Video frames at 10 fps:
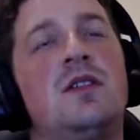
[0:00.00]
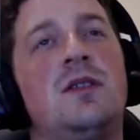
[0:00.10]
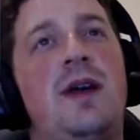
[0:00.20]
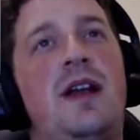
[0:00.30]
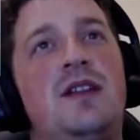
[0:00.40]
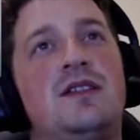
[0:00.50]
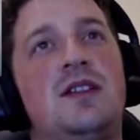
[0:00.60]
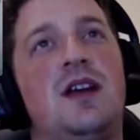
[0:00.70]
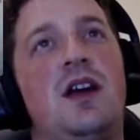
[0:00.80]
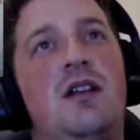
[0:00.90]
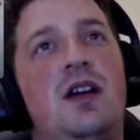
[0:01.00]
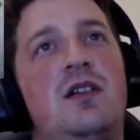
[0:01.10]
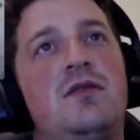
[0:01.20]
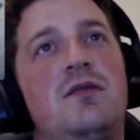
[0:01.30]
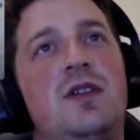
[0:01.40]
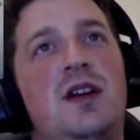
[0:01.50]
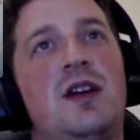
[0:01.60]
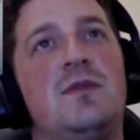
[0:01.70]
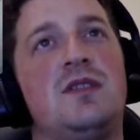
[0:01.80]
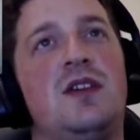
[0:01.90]
To balance the car out when it
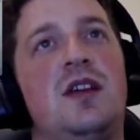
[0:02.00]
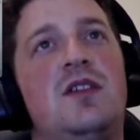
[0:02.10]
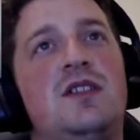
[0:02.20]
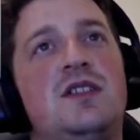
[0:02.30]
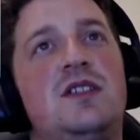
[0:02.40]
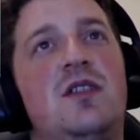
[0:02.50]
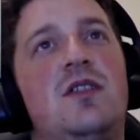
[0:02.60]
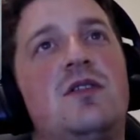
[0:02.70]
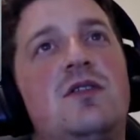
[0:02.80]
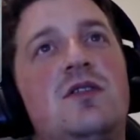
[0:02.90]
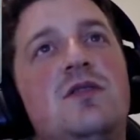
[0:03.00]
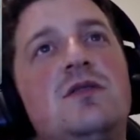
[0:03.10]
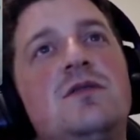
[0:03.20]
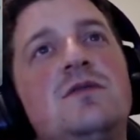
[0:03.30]
comes to getting onto steering lock too.